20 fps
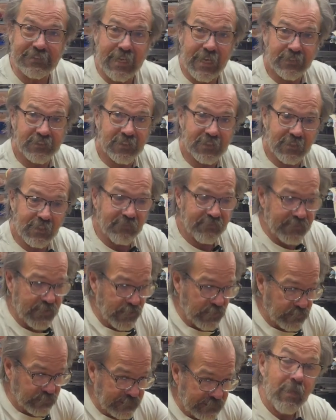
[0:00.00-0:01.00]
Gadget Left
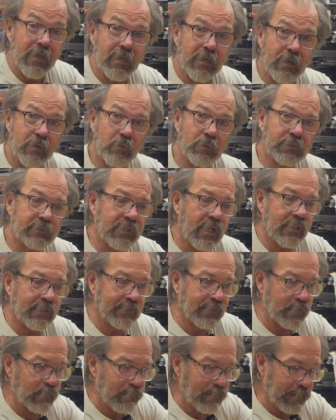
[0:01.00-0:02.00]
Coast. I want to talk a
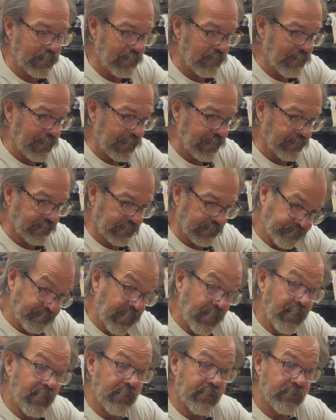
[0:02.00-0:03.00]
little bit about
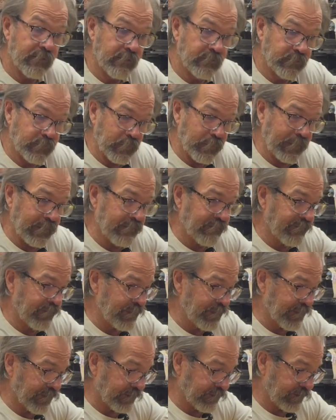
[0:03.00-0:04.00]
doing
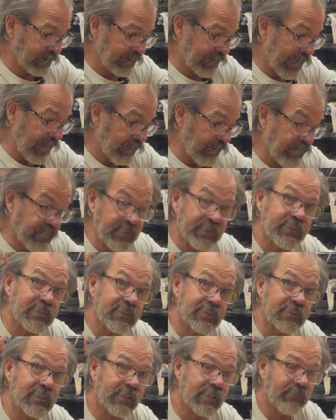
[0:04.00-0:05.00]
conversions. Now, this
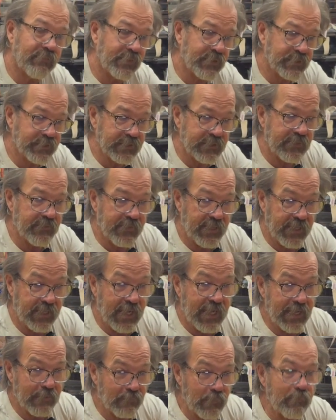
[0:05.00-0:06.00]
is a conversion that
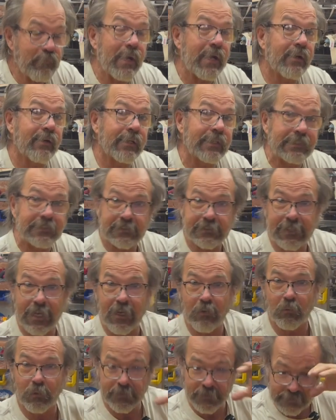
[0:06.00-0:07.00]
I am repairing. It's
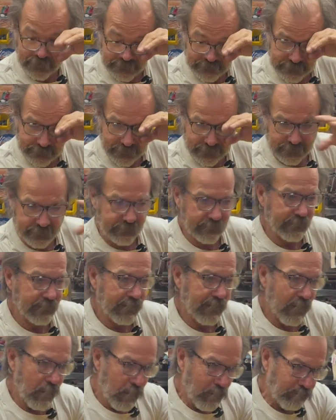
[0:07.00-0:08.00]
not one that I did,
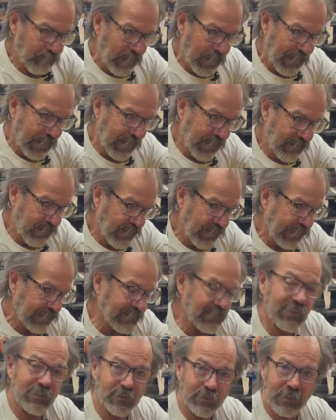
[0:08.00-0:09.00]
but I think
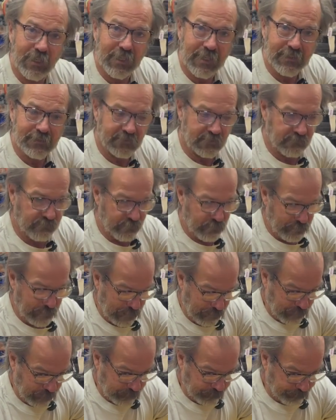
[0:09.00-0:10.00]
it's a good lesson for
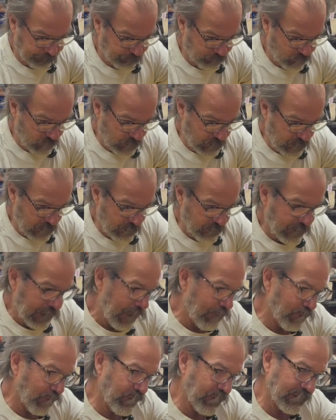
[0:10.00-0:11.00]
people. So a
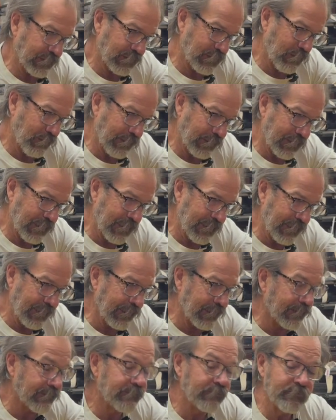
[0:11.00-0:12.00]
couple things going on
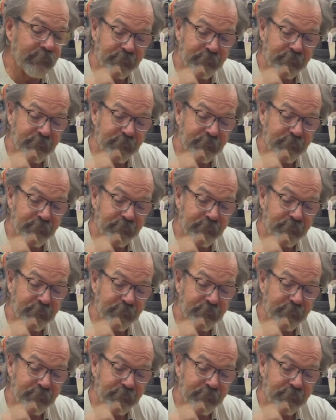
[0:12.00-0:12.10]
here.